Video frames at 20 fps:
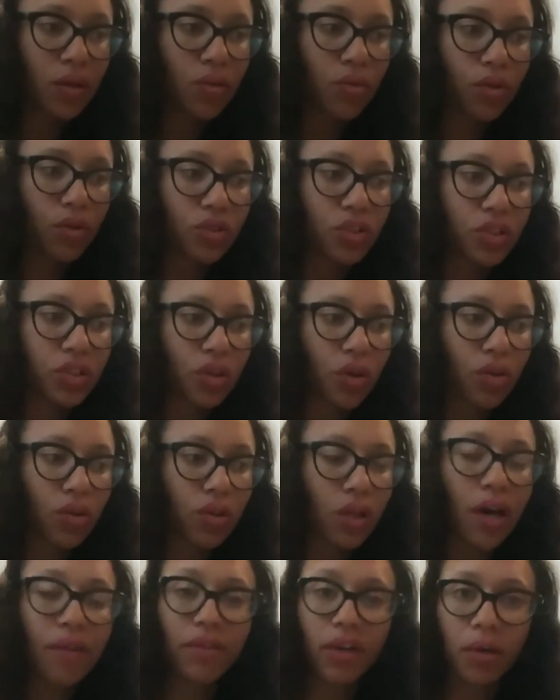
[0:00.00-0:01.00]
where you show
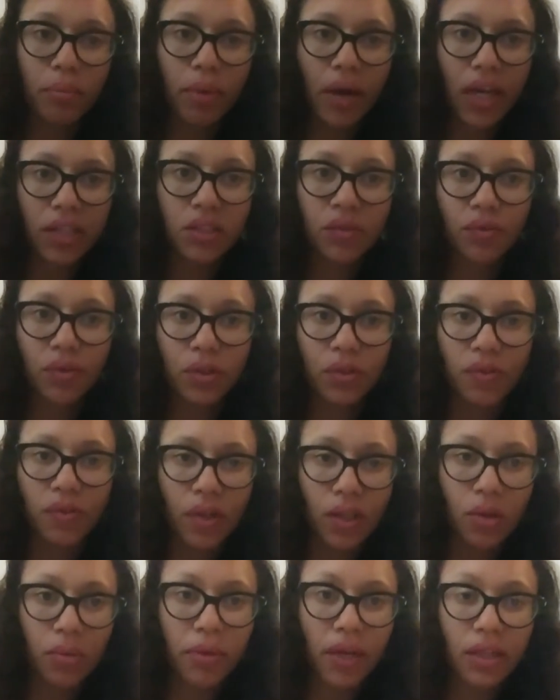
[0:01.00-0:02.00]
love and compassion for your
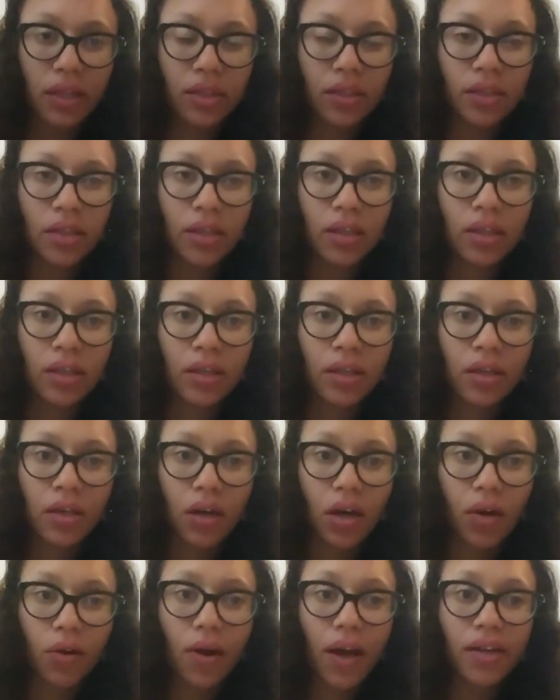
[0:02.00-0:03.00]
fellow man.
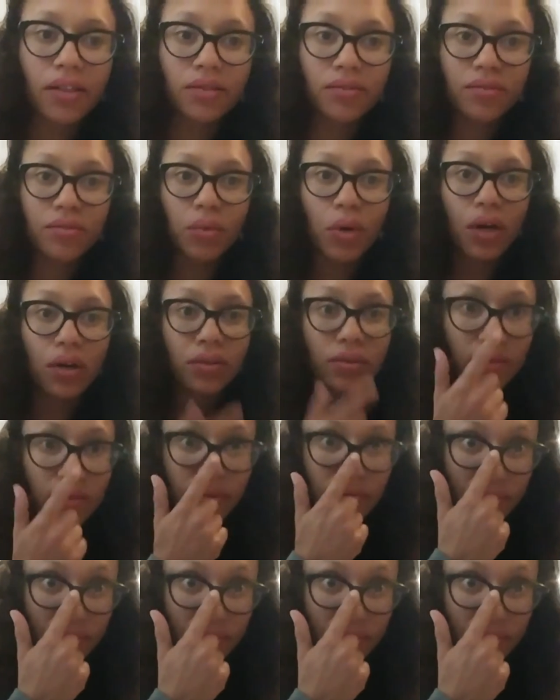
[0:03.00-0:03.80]
All right, well,